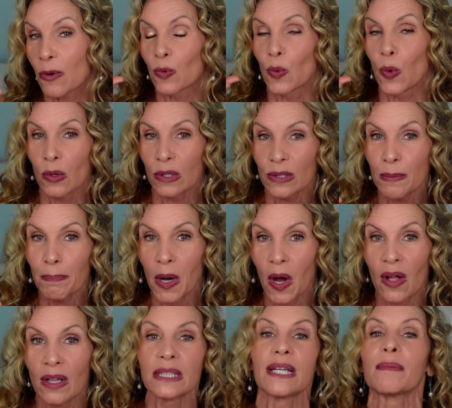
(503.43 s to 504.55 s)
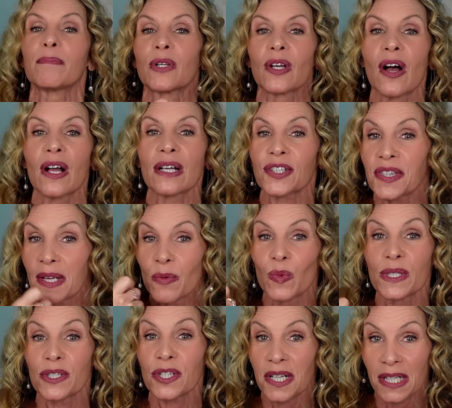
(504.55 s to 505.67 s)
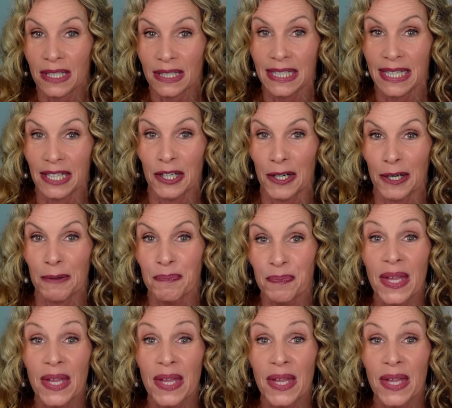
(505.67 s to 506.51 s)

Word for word: rollerball lip gloss that was clear.